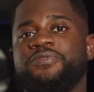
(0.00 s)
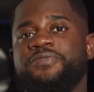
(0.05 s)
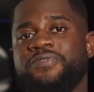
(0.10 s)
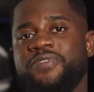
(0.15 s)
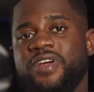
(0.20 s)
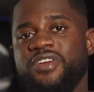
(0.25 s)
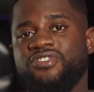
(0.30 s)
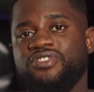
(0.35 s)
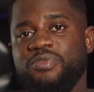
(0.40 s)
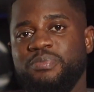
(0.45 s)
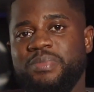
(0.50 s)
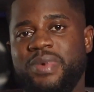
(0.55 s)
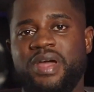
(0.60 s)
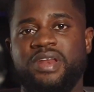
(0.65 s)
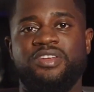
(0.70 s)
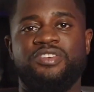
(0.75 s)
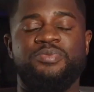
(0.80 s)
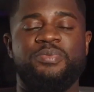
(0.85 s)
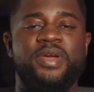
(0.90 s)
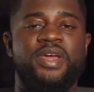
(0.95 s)
to version
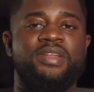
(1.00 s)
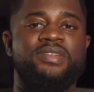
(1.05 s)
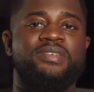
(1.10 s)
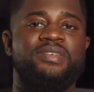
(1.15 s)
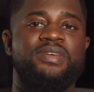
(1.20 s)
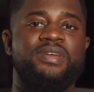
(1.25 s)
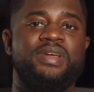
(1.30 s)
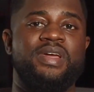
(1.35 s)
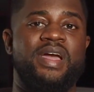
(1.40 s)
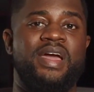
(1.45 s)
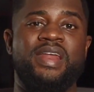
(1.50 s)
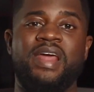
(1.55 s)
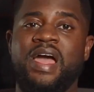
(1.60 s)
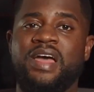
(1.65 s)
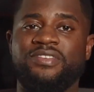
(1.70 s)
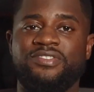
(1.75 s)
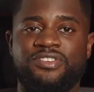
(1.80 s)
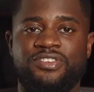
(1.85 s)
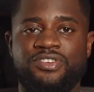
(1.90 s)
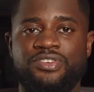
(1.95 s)
management and
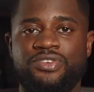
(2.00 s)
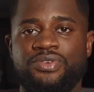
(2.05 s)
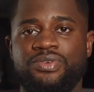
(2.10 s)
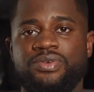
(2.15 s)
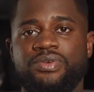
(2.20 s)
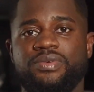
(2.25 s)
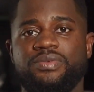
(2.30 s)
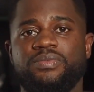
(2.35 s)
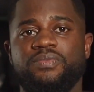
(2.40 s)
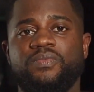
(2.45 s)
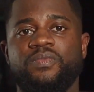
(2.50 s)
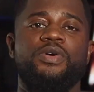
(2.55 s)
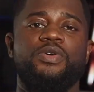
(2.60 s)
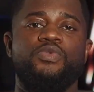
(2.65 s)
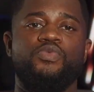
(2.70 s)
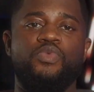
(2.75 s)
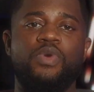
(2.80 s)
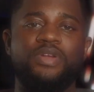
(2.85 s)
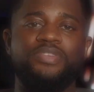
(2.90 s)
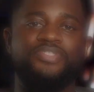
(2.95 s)
ask you,
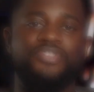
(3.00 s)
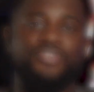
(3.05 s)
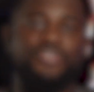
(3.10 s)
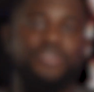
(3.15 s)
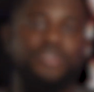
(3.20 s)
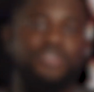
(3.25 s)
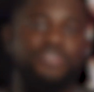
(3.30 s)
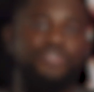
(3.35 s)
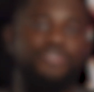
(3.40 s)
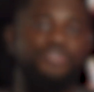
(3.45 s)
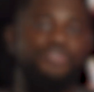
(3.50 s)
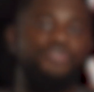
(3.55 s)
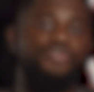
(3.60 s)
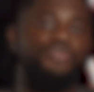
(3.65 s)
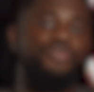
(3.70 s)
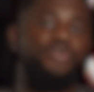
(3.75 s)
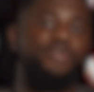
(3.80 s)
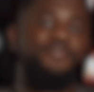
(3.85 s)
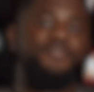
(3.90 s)
what do you need to do